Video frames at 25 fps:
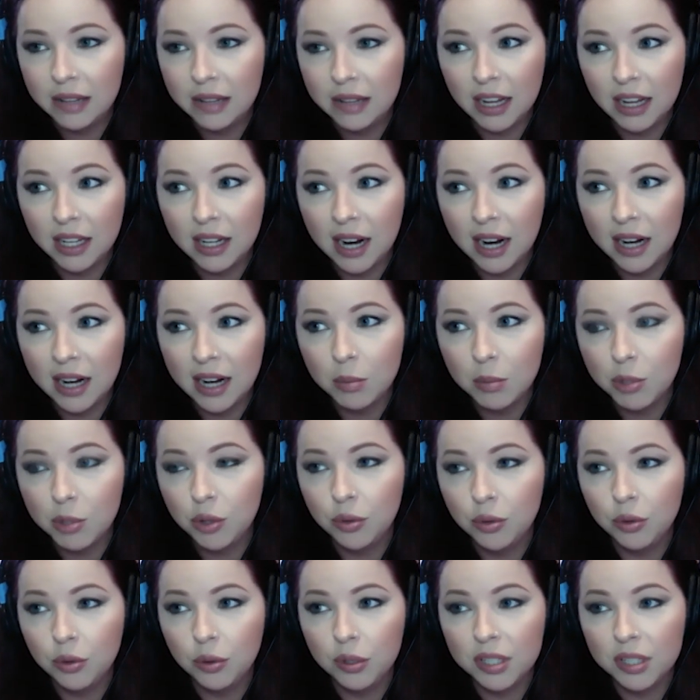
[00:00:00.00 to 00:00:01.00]
that could add up
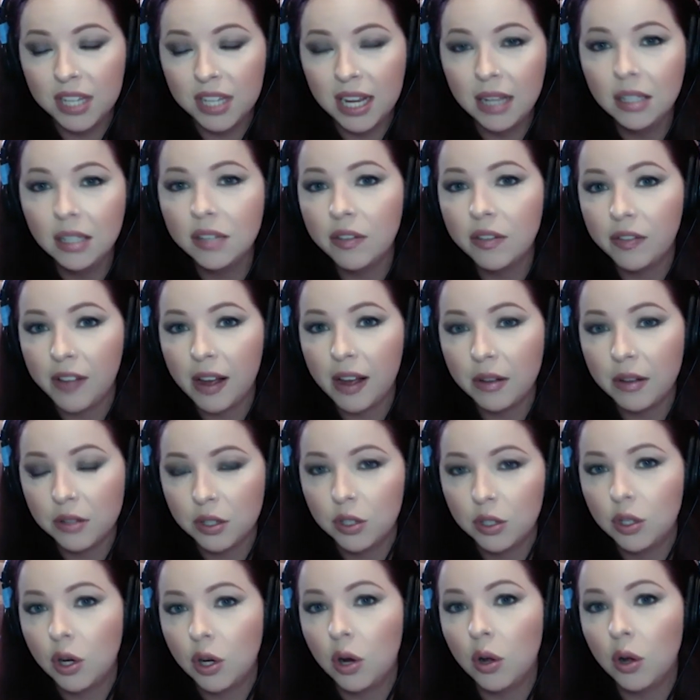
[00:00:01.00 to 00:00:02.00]
to tens of
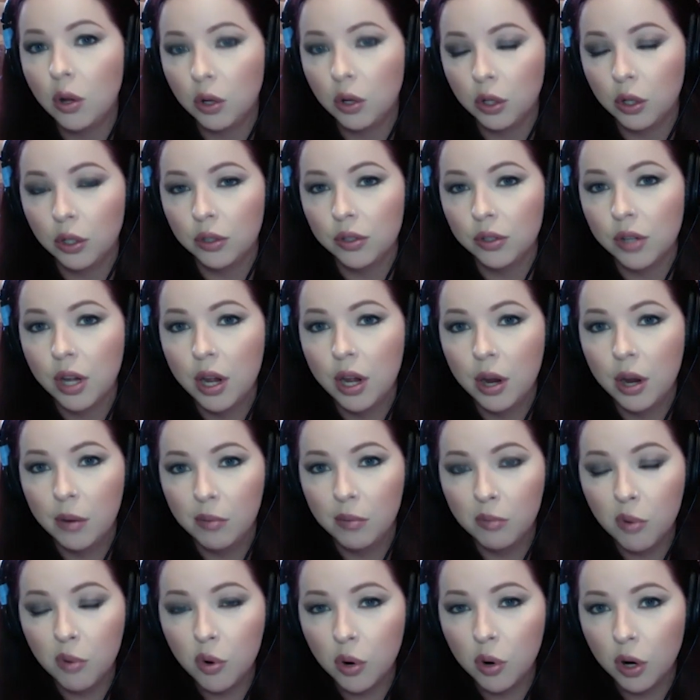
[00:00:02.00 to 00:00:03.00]
thousands of dollars
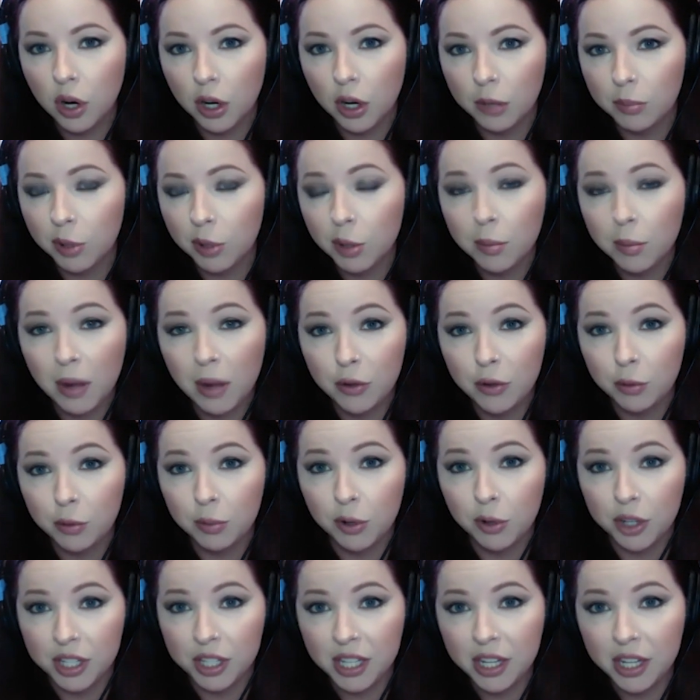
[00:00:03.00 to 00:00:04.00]
more per month or
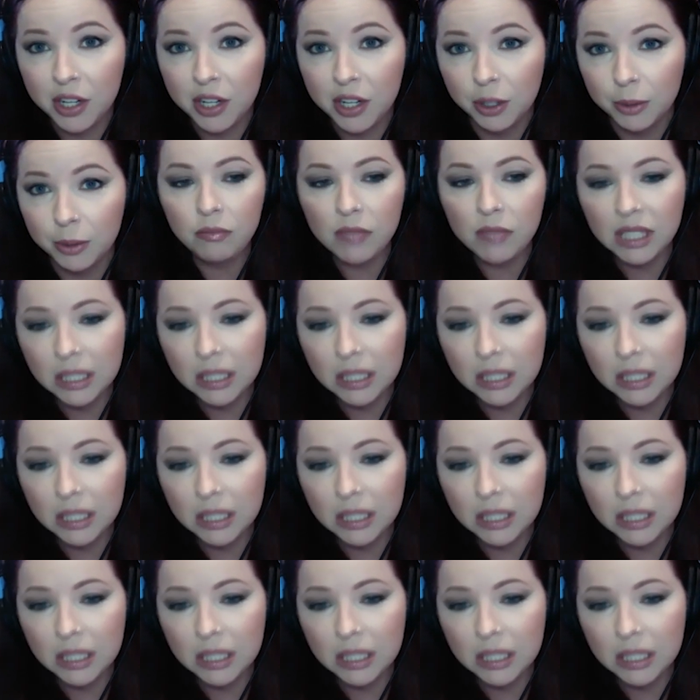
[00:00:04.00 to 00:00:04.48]
per year.